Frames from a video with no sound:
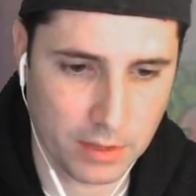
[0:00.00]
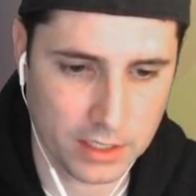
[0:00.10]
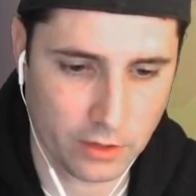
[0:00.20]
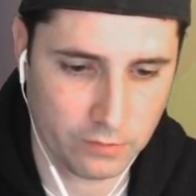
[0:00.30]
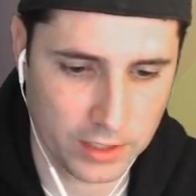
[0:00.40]

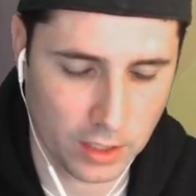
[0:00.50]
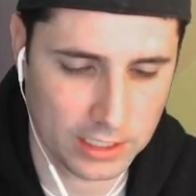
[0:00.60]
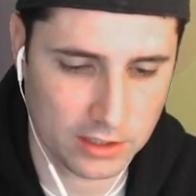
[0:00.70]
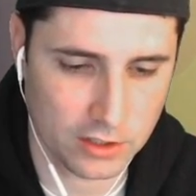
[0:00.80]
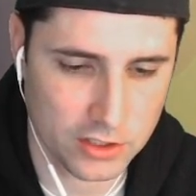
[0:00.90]
hopefully I'll
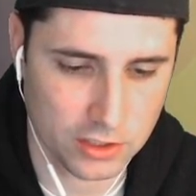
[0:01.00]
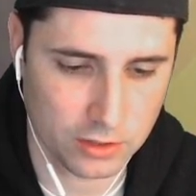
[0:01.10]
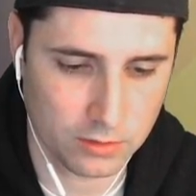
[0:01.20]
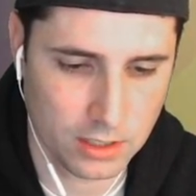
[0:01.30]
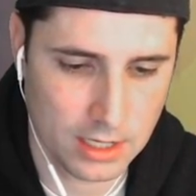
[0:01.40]
get there
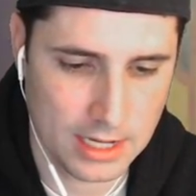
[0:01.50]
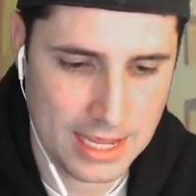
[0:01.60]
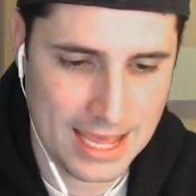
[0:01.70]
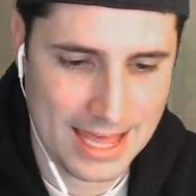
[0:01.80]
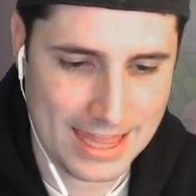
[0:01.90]
soon.
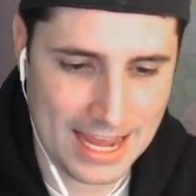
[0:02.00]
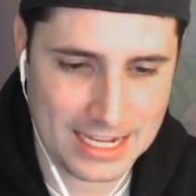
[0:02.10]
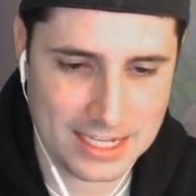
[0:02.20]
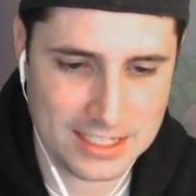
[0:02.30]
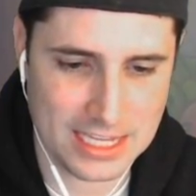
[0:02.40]
That
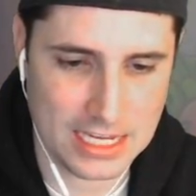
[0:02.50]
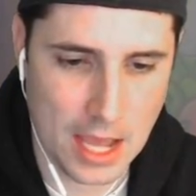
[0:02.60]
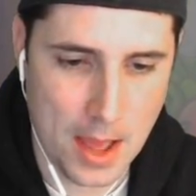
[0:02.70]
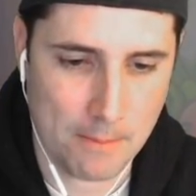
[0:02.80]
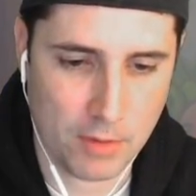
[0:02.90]
is the
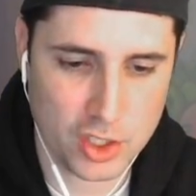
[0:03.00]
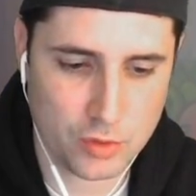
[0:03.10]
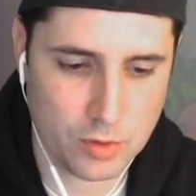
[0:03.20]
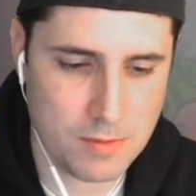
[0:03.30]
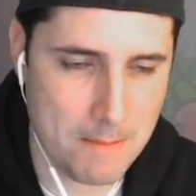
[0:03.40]

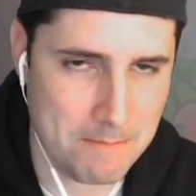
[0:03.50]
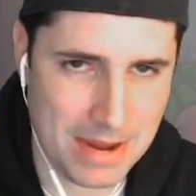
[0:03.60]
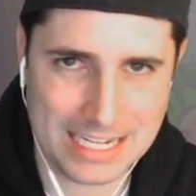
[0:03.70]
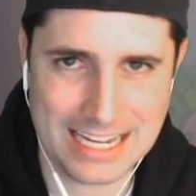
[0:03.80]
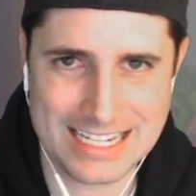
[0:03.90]
Mushroom
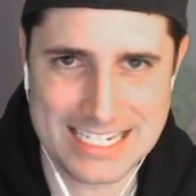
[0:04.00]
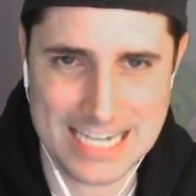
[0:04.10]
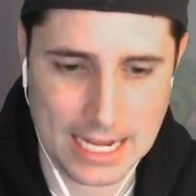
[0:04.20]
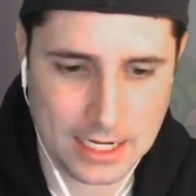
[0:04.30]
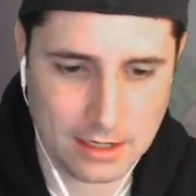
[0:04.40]
Mania
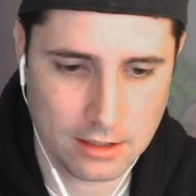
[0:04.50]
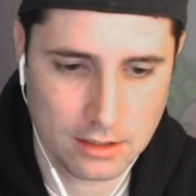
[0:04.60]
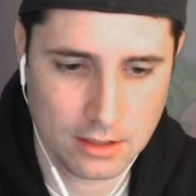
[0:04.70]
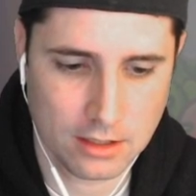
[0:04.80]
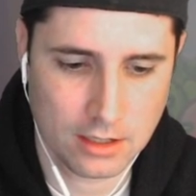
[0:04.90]
deck.
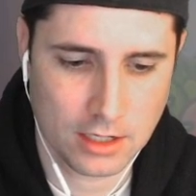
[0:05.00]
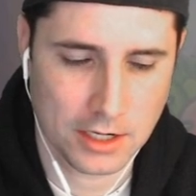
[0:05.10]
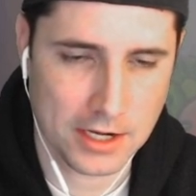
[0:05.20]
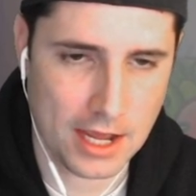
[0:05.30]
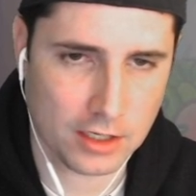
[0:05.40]

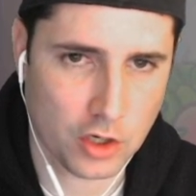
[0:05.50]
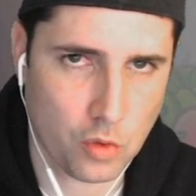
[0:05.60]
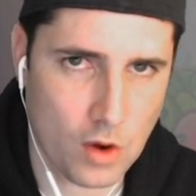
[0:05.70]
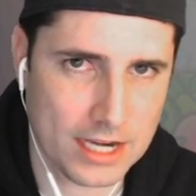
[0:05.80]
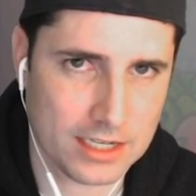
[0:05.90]
Not
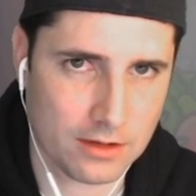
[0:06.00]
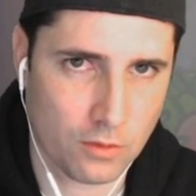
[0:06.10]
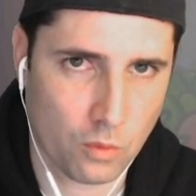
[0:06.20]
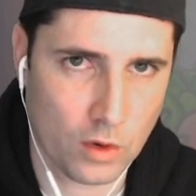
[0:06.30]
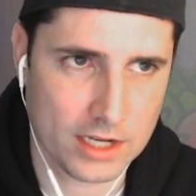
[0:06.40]
quite
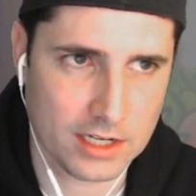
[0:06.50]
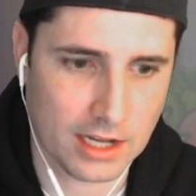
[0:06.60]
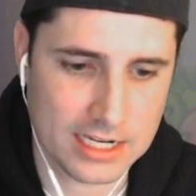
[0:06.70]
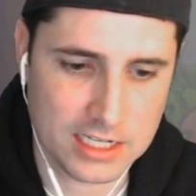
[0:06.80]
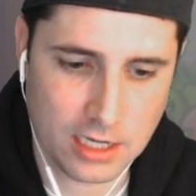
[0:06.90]
what
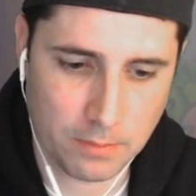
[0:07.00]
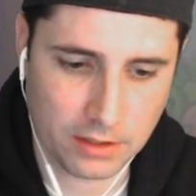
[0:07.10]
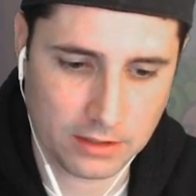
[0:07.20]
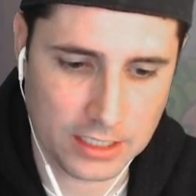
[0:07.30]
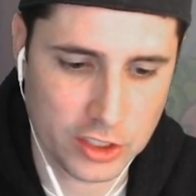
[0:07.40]
I
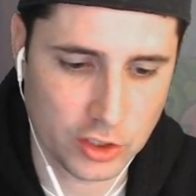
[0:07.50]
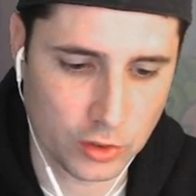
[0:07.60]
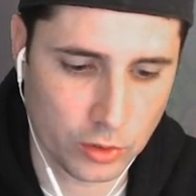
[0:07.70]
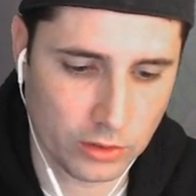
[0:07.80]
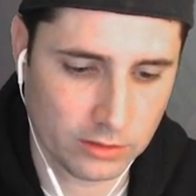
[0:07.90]
typically
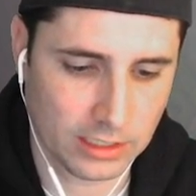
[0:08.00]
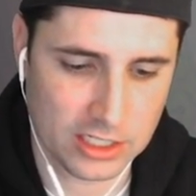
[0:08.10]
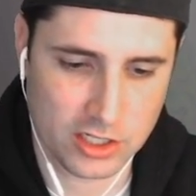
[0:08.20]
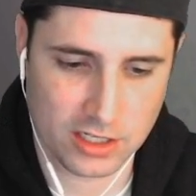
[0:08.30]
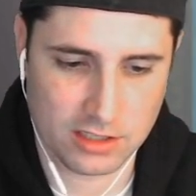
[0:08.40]
do. It's
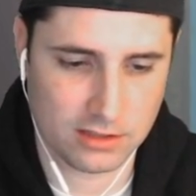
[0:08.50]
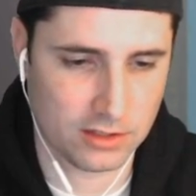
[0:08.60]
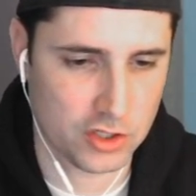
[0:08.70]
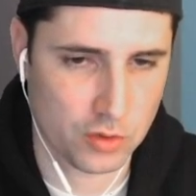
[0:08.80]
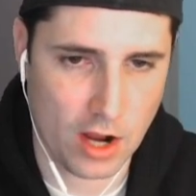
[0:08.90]
just the
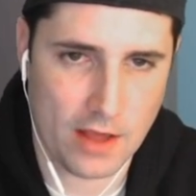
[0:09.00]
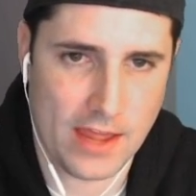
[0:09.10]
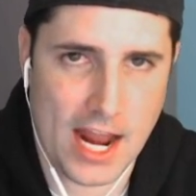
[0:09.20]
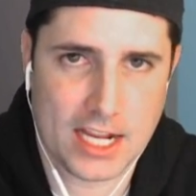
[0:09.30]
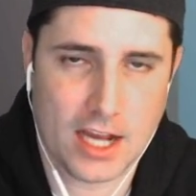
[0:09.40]
draw that
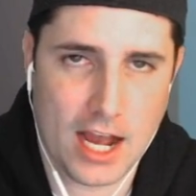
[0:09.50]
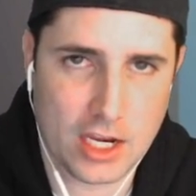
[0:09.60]
I got.